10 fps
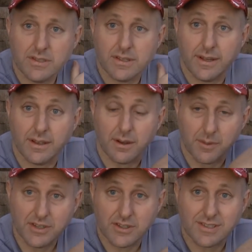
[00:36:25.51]
So I'm
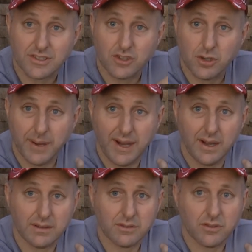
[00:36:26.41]
going to do this
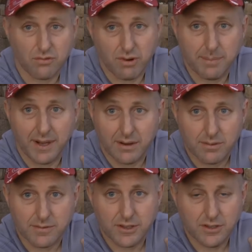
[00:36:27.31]
three-part
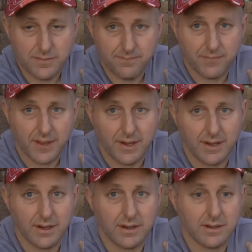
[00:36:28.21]
review.
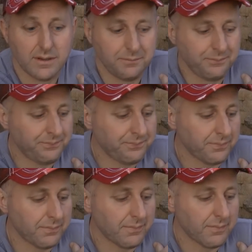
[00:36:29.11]

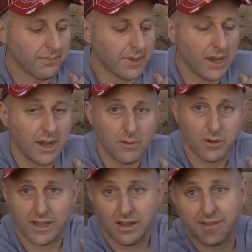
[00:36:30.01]
I
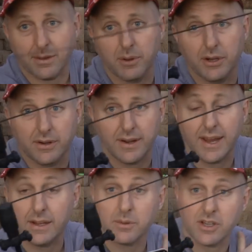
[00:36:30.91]
really like the bow,
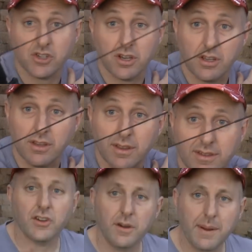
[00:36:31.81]
and I'm going to show you
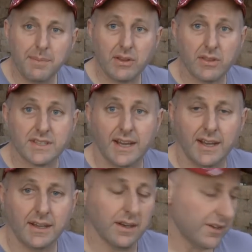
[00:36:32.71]
the... I'm up here at the
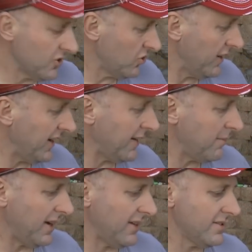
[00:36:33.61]
target. I just shot 80
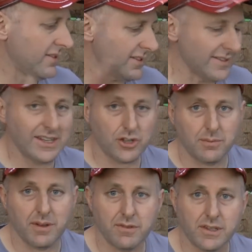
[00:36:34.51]
meters, and this is
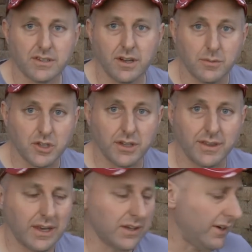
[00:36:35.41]
literally my first time
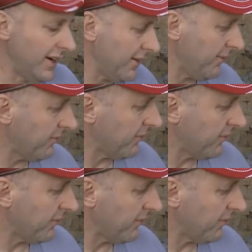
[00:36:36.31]
shooting the Oneida.